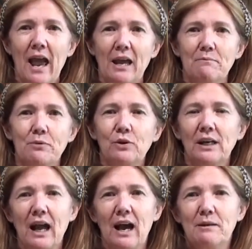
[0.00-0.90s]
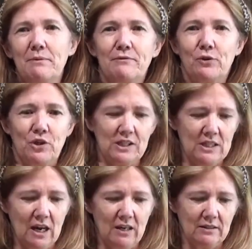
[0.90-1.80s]
and pull a card before you
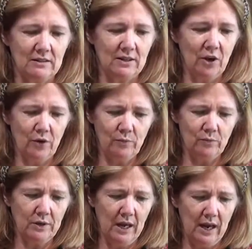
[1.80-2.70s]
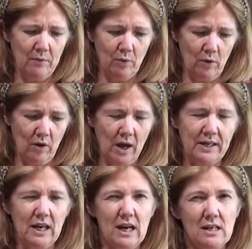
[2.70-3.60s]
start and go, okay, well, I
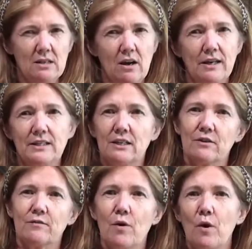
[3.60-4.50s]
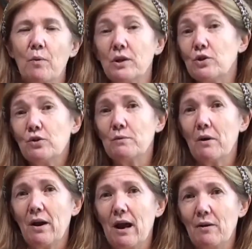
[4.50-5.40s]
need an idea of what I want to do in
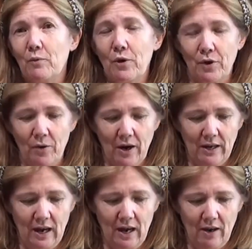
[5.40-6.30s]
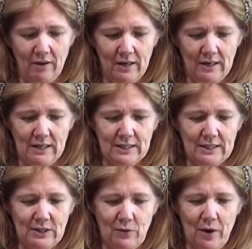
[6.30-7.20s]
my artwork right now.
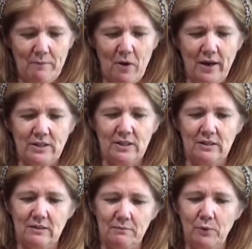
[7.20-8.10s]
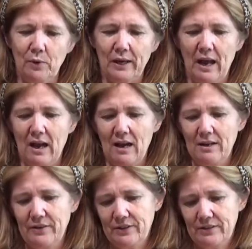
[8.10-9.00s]
So I might pull a
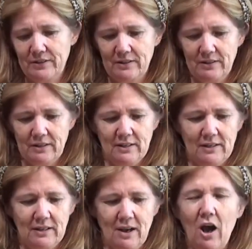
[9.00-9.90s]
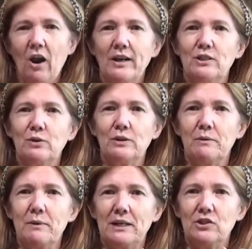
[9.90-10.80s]
card. I like to look at
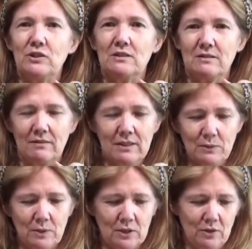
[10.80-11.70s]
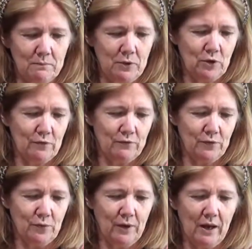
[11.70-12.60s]
the pictures. This one's got a
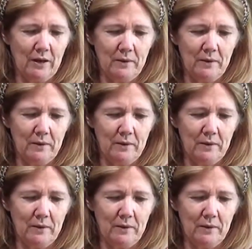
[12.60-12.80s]
beautiful,